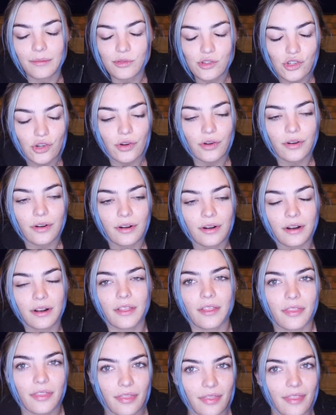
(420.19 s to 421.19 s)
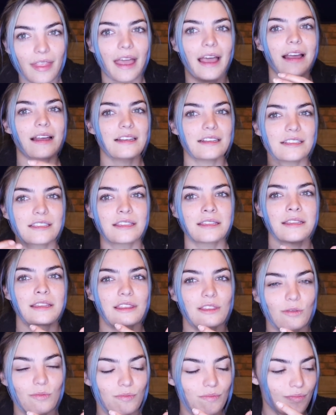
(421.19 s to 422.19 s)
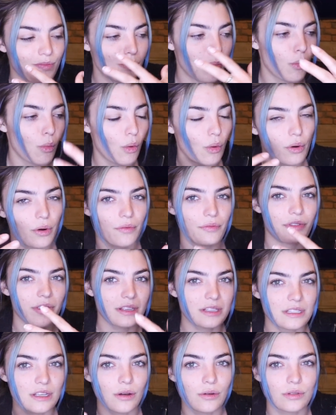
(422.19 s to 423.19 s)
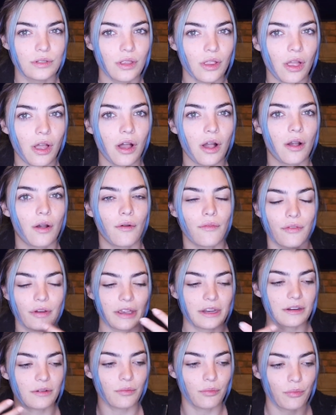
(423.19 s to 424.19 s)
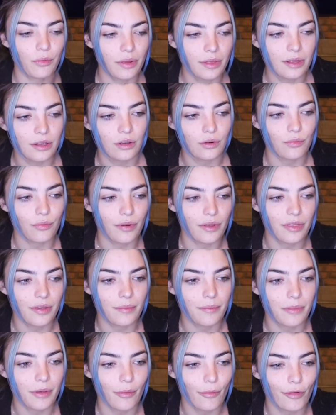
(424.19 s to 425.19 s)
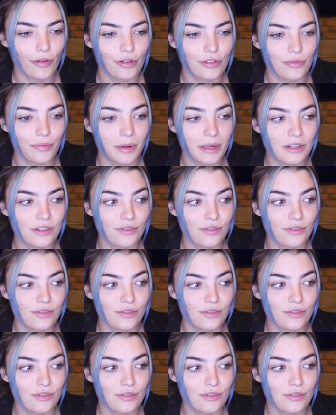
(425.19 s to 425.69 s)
I'm sure as more of this goes along, I'll find a really good rhythm that works for me.